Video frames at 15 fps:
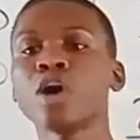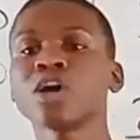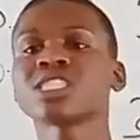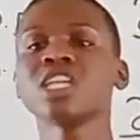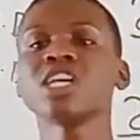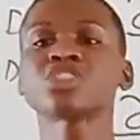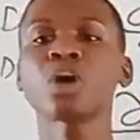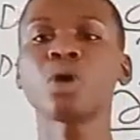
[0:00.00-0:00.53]

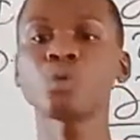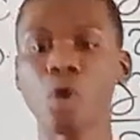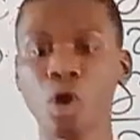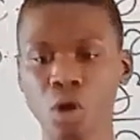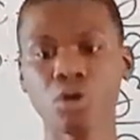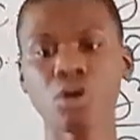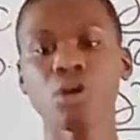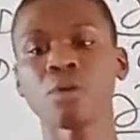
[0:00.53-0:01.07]
oscillation
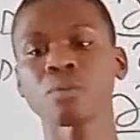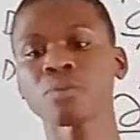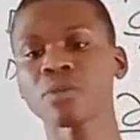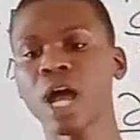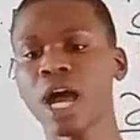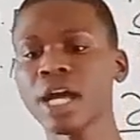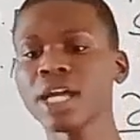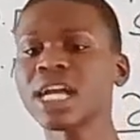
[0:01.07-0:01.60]
will occur?
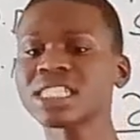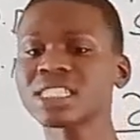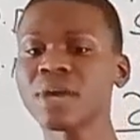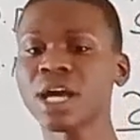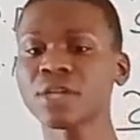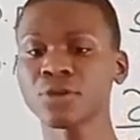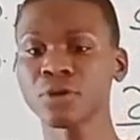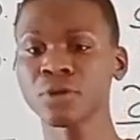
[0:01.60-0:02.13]
Are you getting
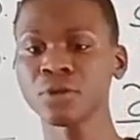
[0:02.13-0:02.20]
that?